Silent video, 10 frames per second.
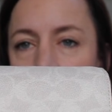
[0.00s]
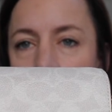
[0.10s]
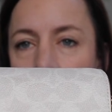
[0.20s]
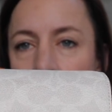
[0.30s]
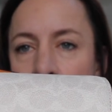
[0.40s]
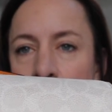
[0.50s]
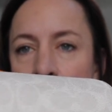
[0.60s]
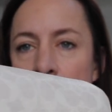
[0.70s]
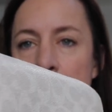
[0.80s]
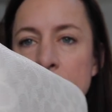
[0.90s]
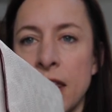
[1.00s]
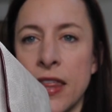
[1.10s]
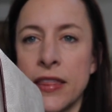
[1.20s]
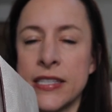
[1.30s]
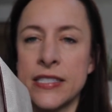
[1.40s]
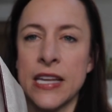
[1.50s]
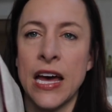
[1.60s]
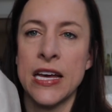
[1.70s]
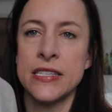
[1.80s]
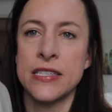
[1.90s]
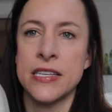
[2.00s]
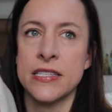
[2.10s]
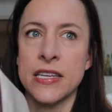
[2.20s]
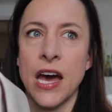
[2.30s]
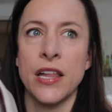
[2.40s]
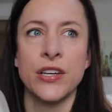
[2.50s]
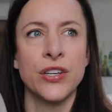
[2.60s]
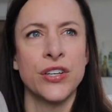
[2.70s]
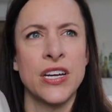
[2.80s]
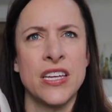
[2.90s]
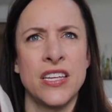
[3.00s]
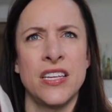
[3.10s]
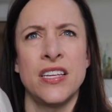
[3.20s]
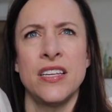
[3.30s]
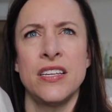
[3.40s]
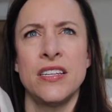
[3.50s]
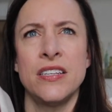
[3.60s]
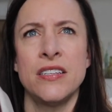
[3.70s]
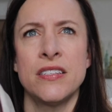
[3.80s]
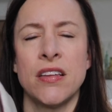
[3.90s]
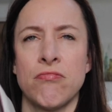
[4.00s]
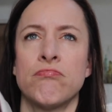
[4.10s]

chalk, and then on the sides, this color is,